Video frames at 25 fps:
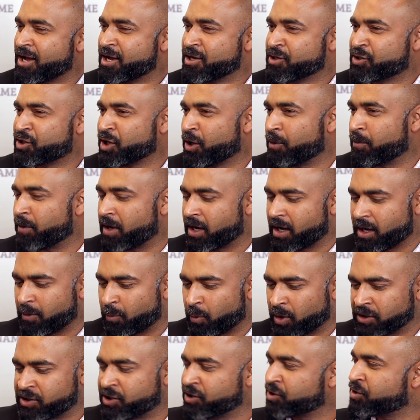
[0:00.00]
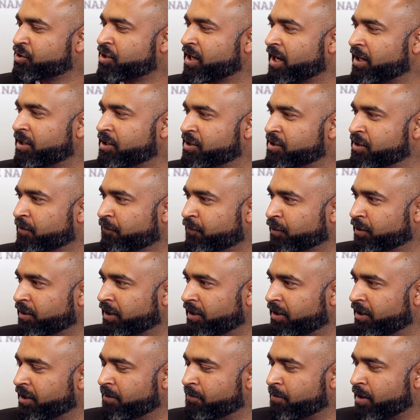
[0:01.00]
So, uh, what's your strategy for the
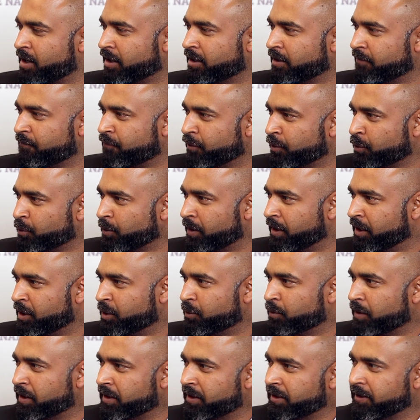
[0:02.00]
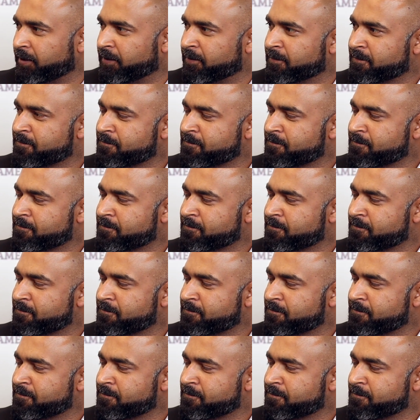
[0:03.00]
Indian market for 2020?